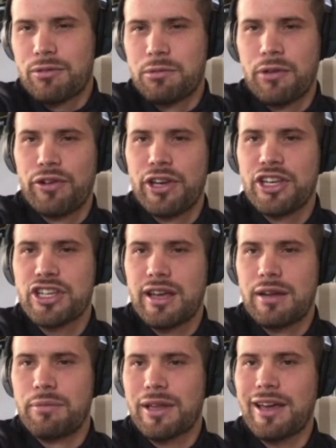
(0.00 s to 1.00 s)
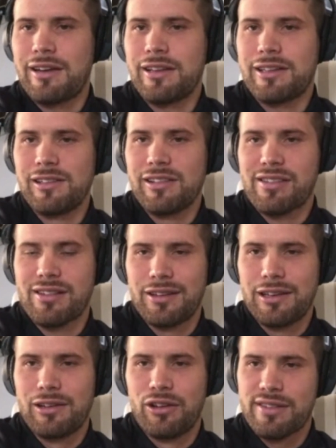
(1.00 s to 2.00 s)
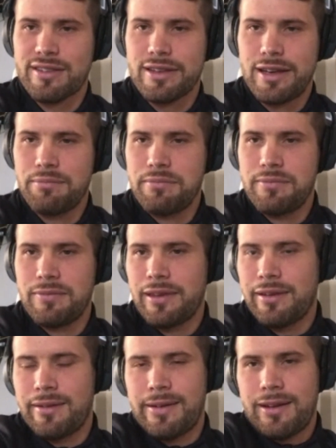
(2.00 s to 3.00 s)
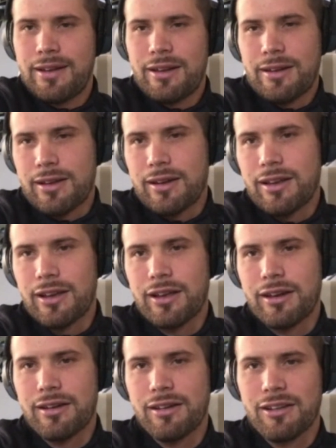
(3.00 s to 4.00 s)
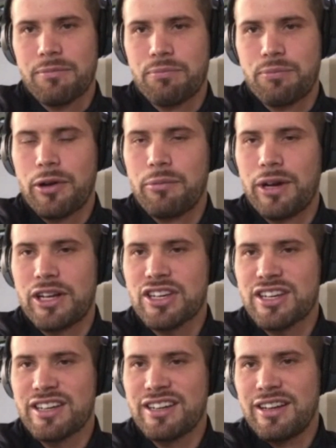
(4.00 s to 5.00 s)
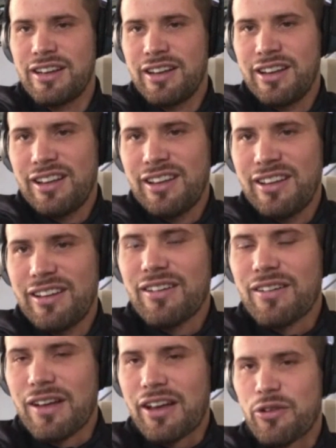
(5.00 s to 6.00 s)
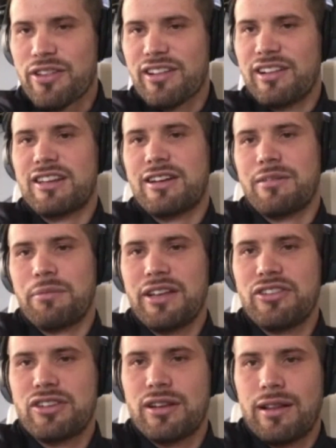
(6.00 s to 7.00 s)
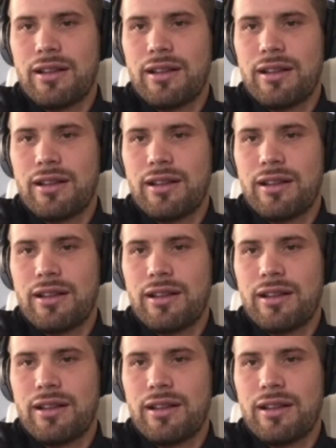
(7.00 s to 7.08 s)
from the finish, he had a mechanical, so he lost time. And then it pretty much resulted in me